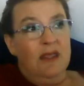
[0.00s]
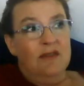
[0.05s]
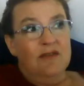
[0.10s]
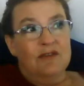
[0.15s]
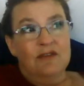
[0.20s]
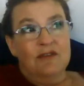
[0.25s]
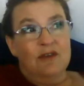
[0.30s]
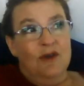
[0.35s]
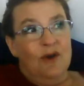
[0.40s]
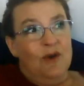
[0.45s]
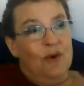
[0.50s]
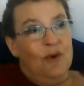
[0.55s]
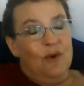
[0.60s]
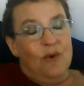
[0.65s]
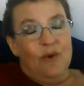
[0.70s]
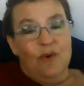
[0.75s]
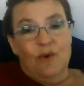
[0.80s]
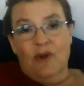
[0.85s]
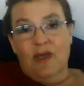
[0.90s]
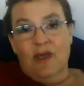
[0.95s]

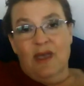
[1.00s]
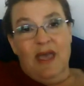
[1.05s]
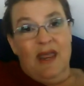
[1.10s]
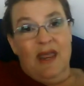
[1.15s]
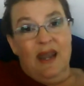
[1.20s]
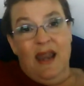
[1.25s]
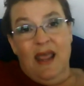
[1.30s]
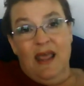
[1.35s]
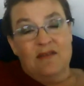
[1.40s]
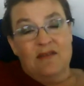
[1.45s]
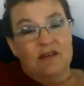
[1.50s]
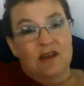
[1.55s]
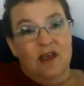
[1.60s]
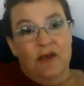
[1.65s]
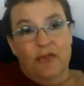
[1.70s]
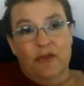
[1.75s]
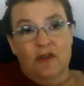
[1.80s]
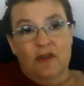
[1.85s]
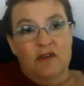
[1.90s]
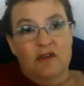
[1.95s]
So, and it has
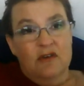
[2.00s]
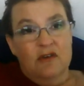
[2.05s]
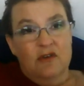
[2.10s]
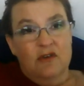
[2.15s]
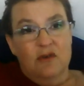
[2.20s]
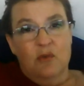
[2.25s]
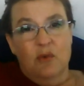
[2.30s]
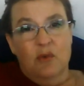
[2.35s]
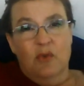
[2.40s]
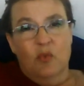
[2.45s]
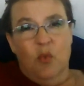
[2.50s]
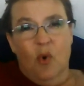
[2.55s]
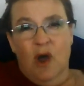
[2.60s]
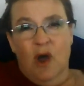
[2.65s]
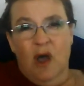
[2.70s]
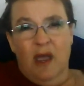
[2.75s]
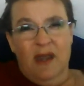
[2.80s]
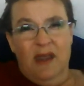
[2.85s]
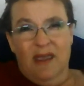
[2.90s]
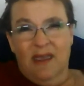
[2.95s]
nothing to do with
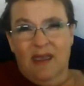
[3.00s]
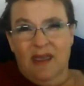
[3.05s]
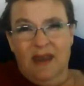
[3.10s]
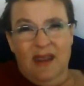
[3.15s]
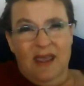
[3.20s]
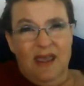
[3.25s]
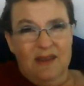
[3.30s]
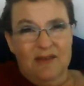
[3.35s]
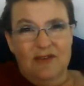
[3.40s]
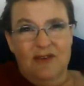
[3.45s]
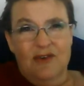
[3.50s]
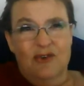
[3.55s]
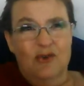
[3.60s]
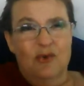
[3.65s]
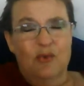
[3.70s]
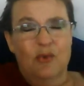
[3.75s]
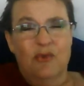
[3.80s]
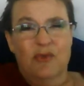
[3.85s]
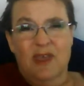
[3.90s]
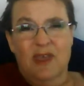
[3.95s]
whining. It has to
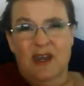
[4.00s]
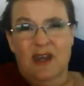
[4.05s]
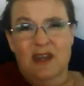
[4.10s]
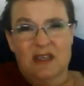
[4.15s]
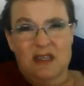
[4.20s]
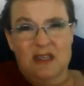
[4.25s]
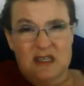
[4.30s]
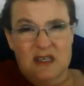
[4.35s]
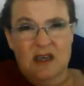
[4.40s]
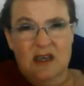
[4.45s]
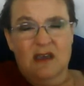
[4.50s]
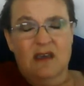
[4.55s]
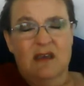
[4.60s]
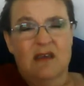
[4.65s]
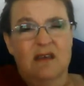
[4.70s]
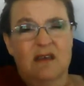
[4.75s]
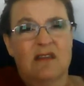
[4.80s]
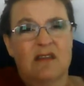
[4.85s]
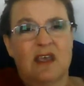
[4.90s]
do with getting sick.